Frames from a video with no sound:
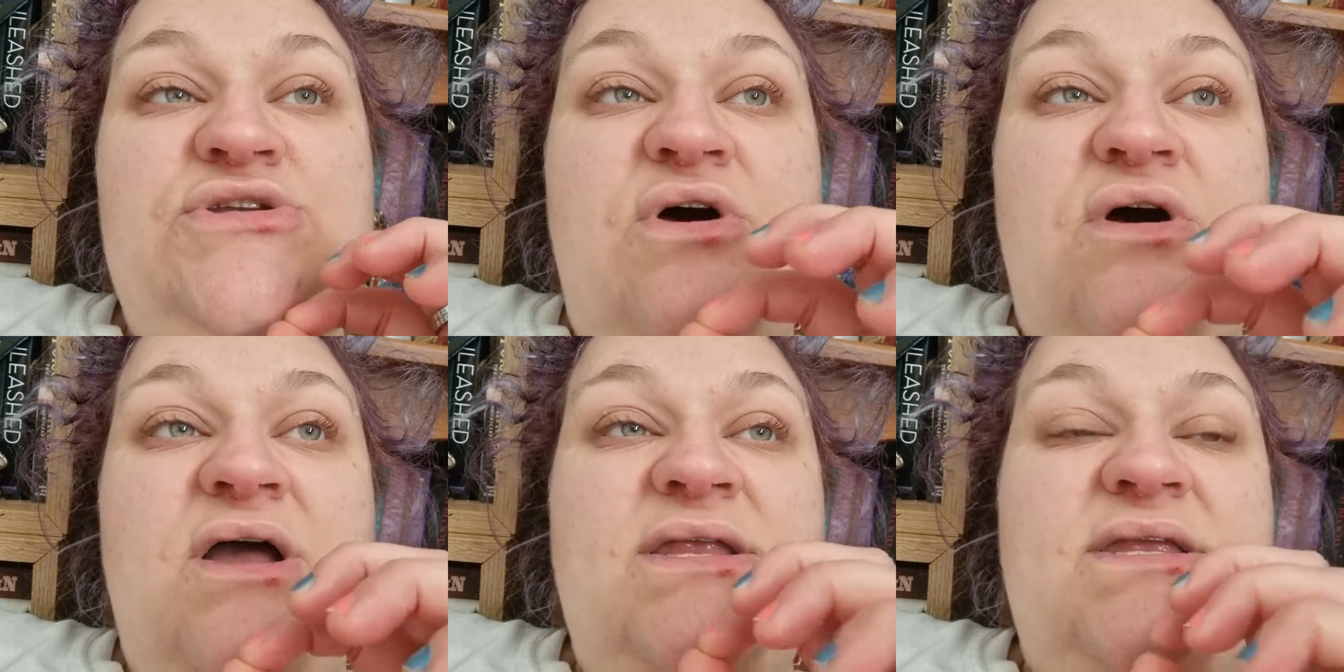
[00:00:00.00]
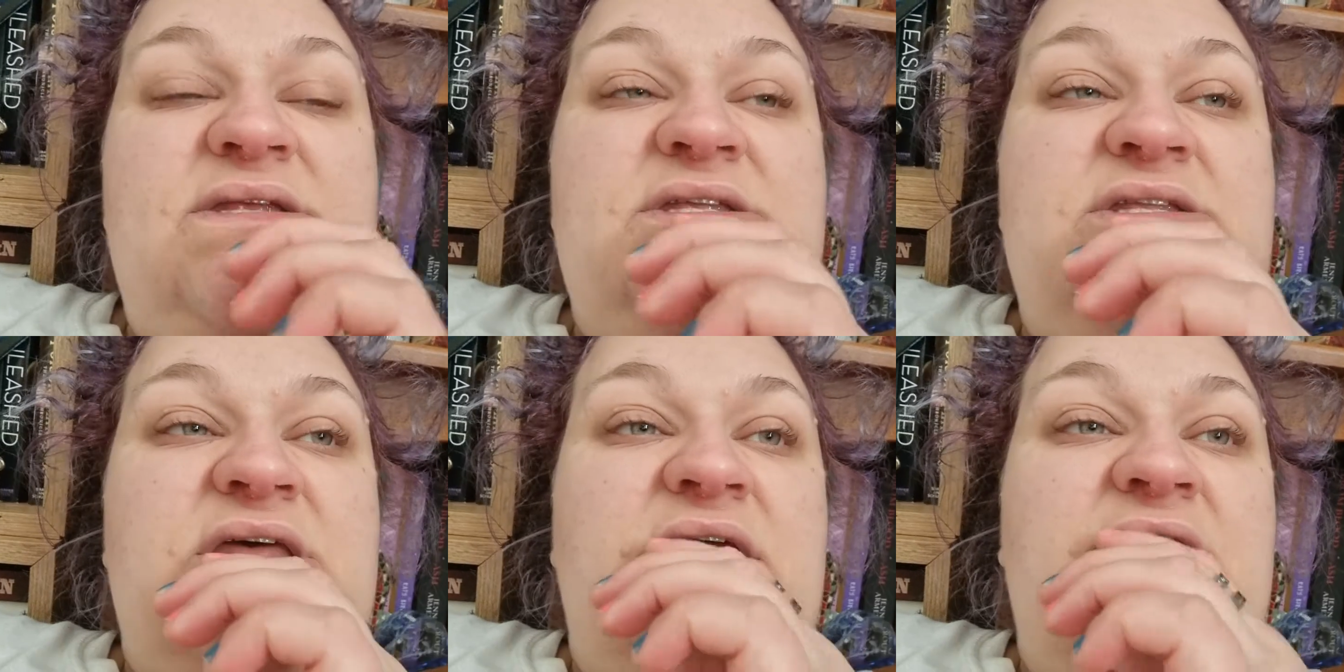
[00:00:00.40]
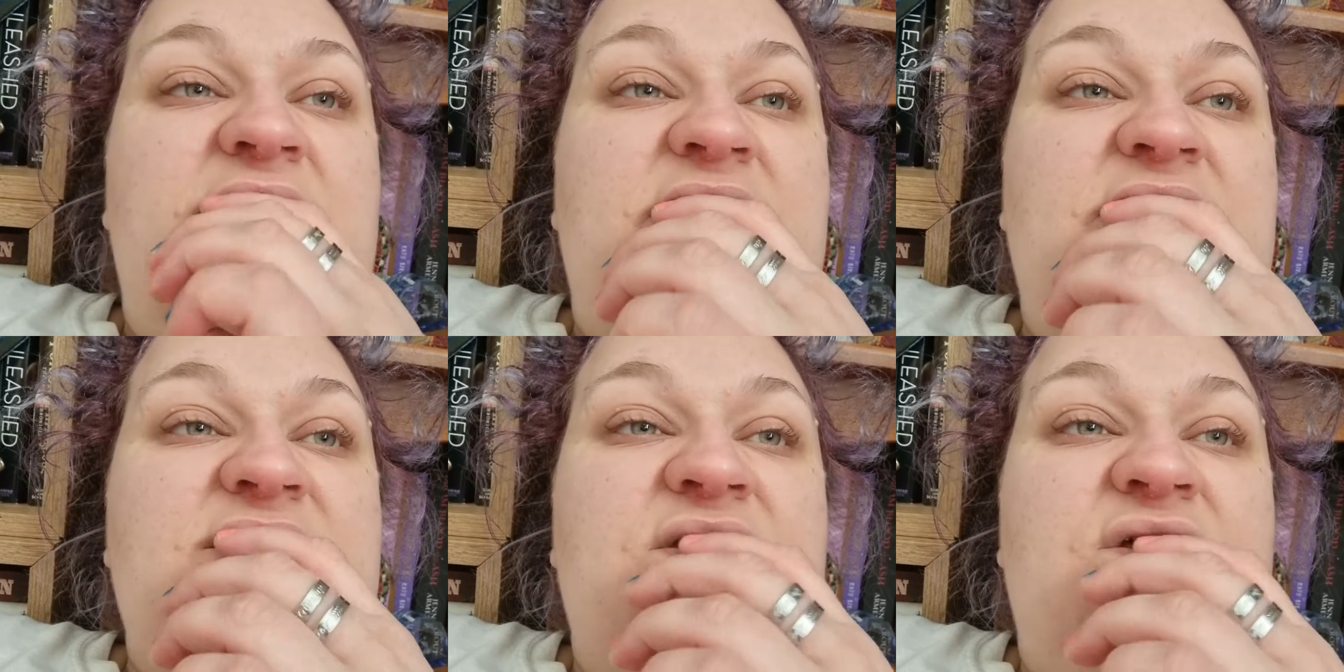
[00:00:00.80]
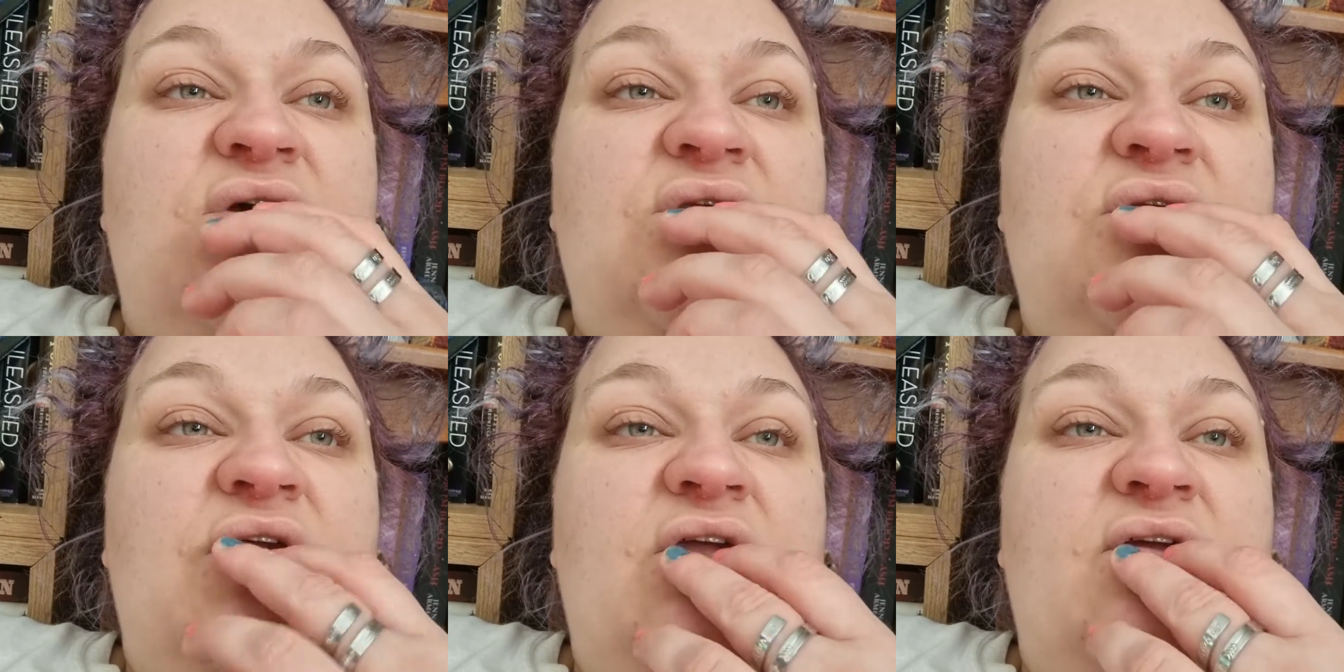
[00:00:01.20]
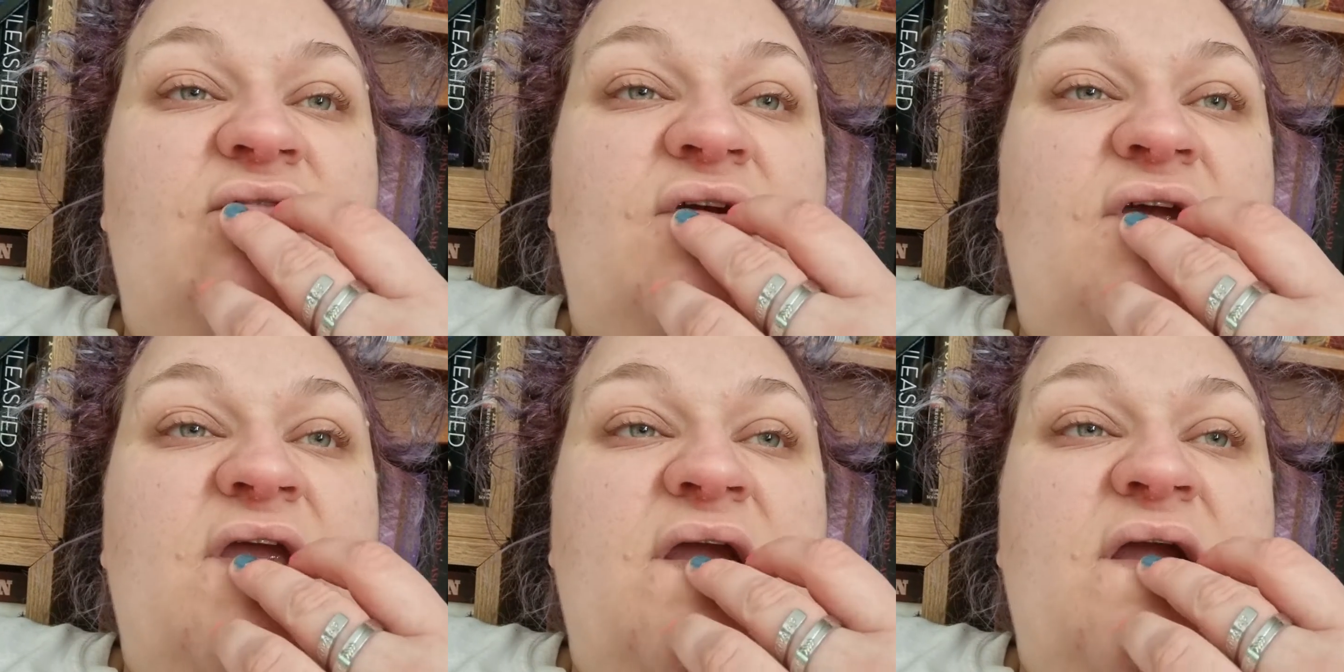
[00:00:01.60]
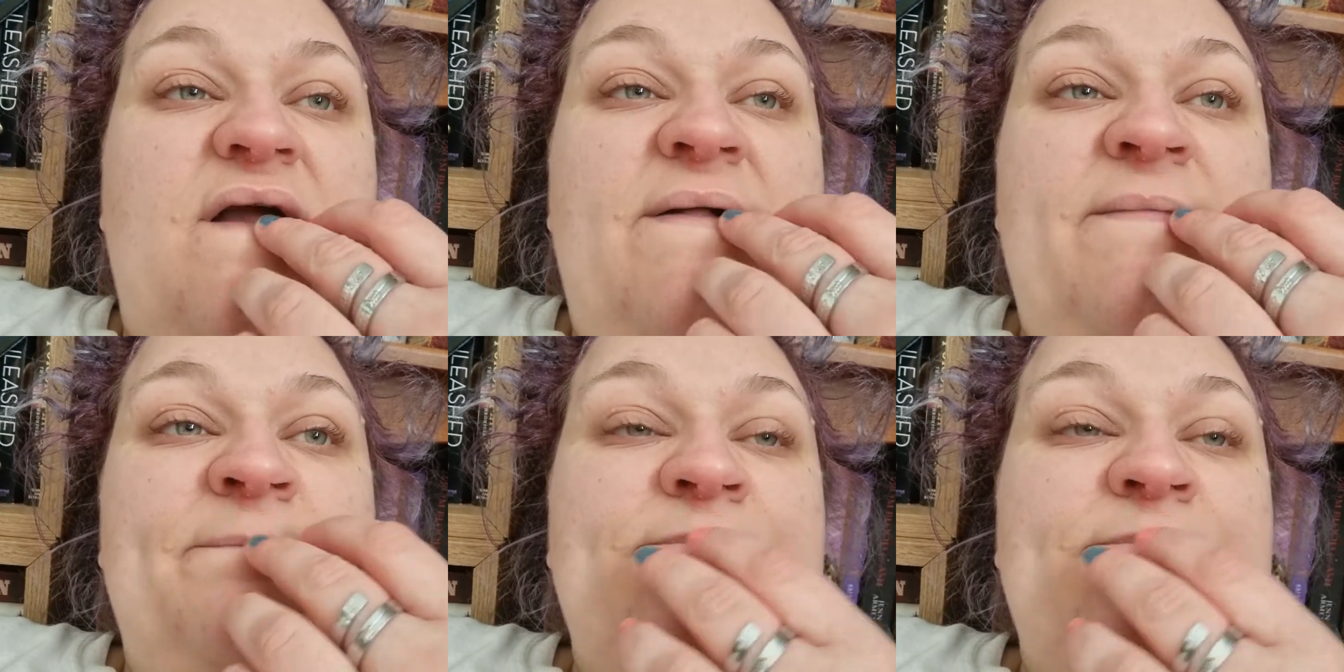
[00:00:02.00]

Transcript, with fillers: tidy today. It needs a good hoovering